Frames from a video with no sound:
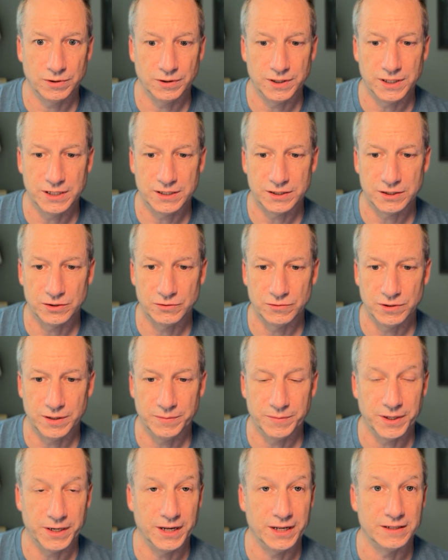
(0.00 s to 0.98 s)
lease
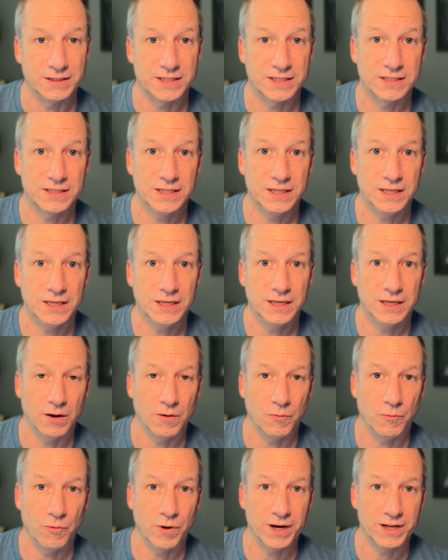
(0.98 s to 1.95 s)
agreement and see
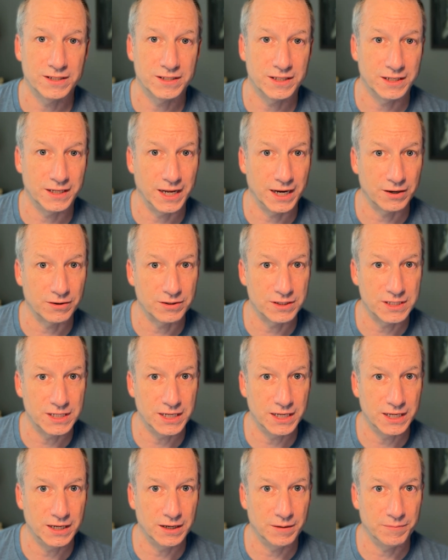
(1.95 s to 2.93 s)
what is the
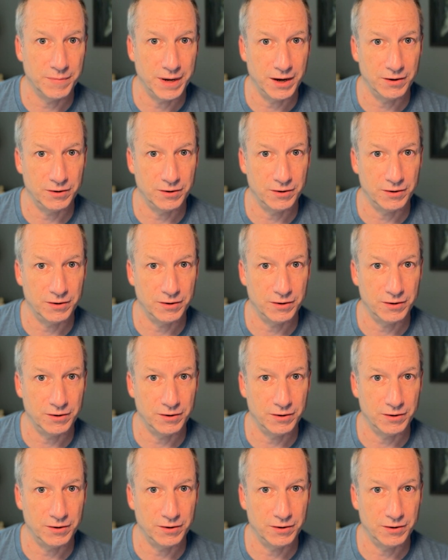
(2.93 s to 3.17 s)
guaranteed amount